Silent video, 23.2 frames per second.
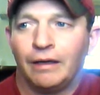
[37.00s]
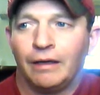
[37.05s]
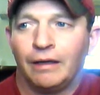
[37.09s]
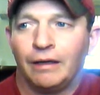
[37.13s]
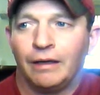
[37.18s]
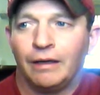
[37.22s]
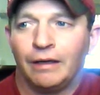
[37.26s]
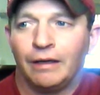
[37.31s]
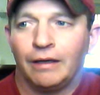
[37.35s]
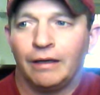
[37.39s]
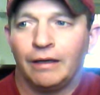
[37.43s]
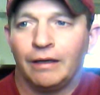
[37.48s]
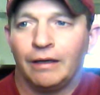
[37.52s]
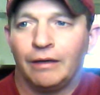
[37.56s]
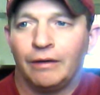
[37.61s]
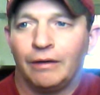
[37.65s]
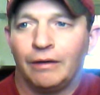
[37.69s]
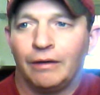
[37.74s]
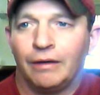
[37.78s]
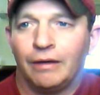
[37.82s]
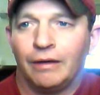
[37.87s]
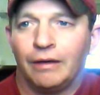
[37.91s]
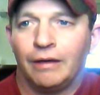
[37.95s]

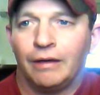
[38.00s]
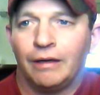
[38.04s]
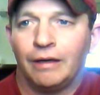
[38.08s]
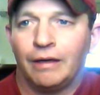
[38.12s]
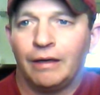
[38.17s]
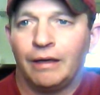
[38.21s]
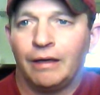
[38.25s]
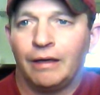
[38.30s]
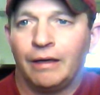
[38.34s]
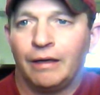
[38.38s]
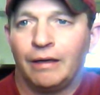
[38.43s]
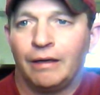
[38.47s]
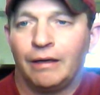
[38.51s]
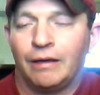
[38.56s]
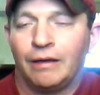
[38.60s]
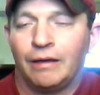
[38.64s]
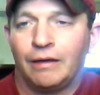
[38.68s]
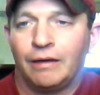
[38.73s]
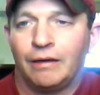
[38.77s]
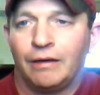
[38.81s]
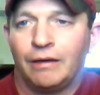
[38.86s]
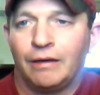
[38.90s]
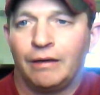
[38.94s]
And
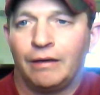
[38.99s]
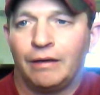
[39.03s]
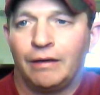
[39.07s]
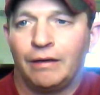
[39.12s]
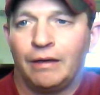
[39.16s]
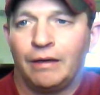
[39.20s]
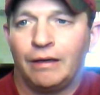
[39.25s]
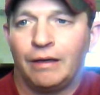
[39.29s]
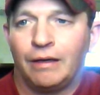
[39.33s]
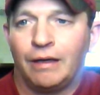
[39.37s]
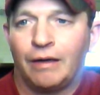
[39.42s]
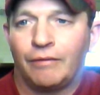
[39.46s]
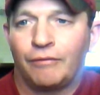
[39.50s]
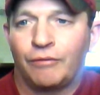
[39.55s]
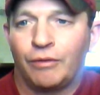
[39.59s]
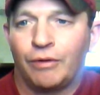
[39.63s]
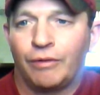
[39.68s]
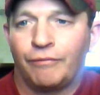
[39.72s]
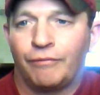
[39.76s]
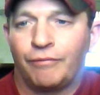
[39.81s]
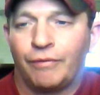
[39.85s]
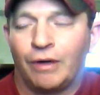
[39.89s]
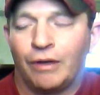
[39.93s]

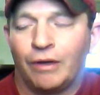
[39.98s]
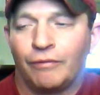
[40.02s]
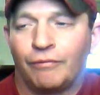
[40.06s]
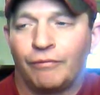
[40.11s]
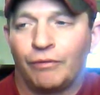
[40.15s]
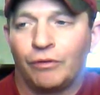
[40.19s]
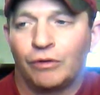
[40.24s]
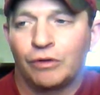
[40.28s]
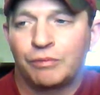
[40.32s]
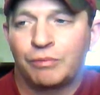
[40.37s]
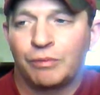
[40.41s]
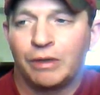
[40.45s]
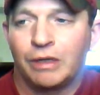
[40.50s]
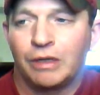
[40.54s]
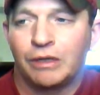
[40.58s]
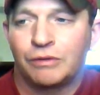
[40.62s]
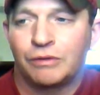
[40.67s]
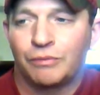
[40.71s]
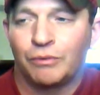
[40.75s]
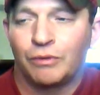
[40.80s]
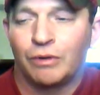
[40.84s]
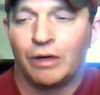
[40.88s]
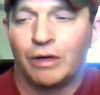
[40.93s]
after I found the first
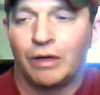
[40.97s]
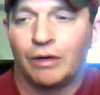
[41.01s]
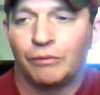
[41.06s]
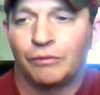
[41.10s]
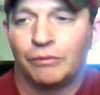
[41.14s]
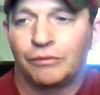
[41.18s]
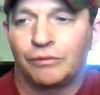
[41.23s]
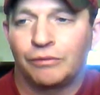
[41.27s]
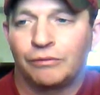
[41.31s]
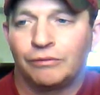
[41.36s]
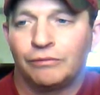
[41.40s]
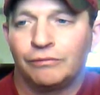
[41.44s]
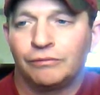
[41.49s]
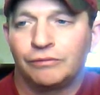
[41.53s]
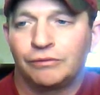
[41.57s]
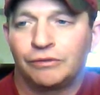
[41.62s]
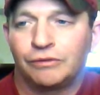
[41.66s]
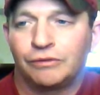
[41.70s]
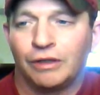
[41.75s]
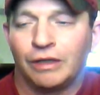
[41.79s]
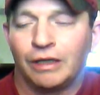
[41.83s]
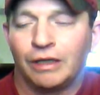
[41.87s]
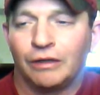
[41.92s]
place where I was
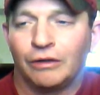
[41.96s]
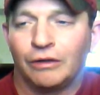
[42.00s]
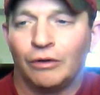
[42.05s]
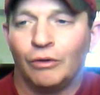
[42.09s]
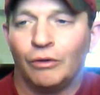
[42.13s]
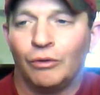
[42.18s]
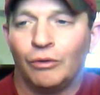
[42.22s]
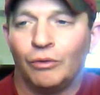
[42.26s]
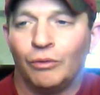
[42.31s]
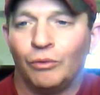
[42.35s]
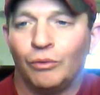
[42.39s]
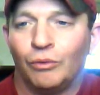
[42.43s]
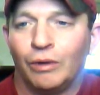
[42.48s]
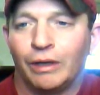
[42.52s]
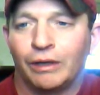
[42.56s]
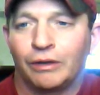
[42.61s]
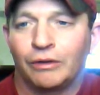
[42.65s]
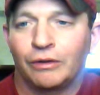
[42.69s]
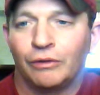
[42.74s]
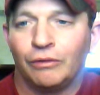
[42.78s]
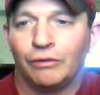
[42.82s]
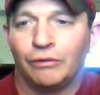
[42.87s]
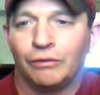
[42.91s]
saying no,
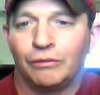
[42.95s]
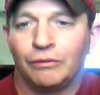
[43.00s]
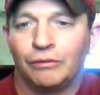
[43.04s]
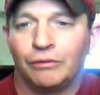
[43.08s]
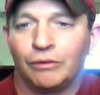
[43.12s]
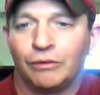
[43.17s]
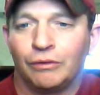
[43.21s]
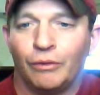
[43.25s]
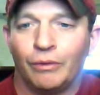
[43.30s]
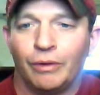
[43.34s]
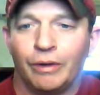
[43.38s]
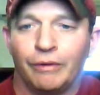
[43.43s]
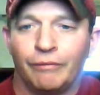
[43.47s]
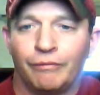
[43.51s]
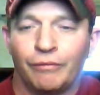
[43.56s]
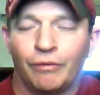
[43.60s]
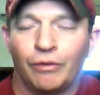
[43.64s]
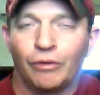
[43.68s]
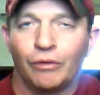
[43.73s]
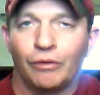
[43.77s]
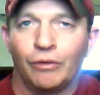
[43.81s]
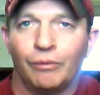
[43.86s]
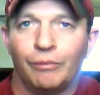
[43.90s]
I couldn't go any
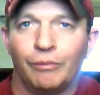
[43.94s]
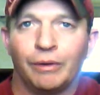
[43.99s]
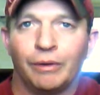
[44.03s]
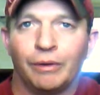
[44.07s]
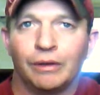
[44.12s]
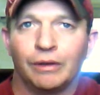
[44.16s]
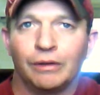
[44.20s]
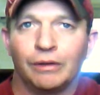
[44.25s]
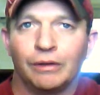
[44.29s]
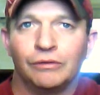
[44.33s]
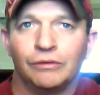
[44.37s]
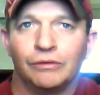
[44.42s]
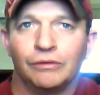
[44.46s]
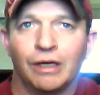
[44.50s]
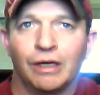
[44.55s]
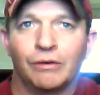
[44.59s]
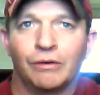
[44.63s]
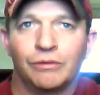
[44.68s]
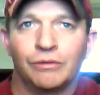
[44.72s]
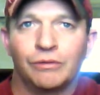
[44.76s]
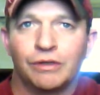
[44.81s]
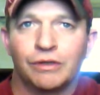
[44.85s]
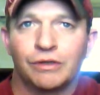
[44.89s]
further because
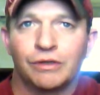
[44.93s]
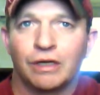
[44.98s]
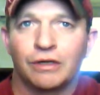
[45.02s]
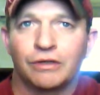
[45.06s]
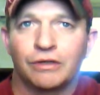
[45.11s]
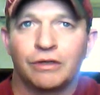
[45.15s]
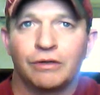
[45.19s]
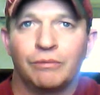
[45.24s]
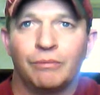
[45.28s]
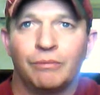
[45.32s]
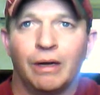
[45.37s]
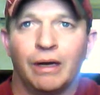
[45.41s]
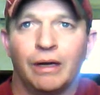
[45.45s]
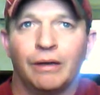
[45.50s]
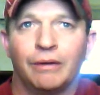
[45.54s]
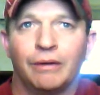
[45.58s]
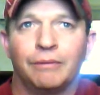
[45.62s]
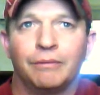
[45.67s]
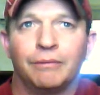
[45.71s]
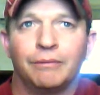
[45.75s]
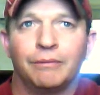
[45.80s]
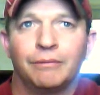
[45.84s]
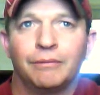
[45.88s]
I was disgusted
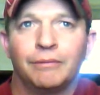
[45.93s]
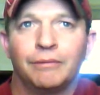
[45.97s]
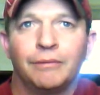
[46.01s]
by